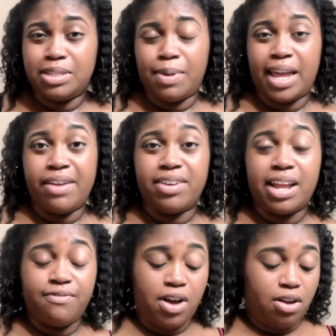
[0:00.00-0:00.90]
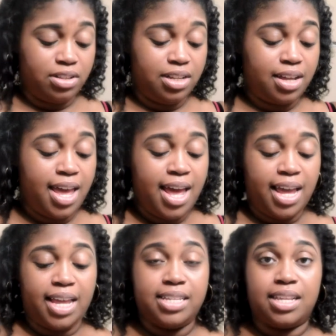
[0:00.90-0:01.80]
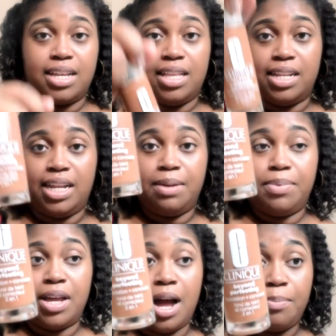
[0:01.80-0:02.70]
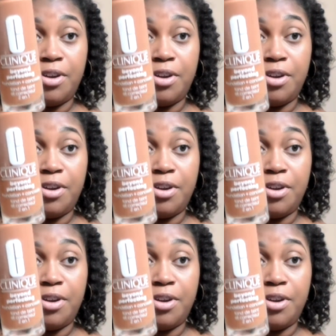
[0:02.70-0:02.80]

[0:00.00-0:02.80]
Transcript: my everyday fall look. It's the Clinique Beyond